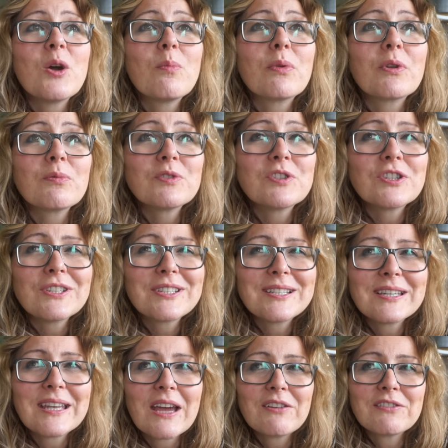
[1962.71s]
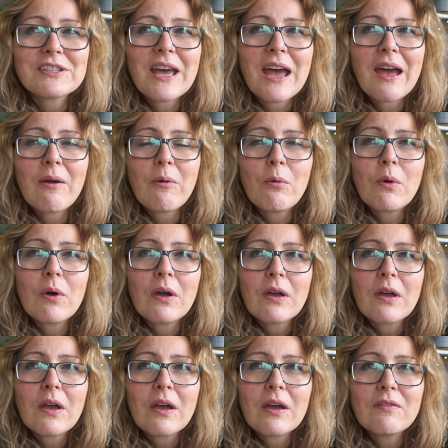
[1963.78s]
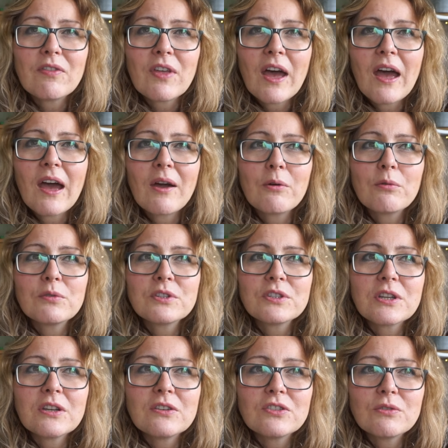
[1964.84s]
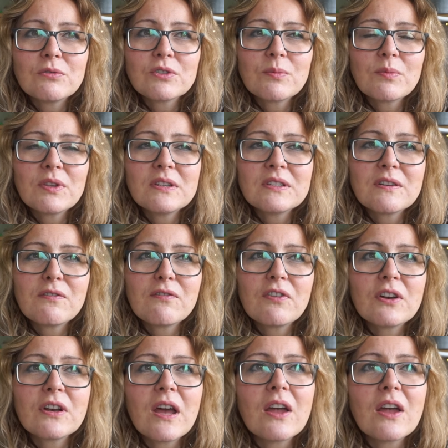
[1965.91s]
but it was just to get us out of the house and do something different.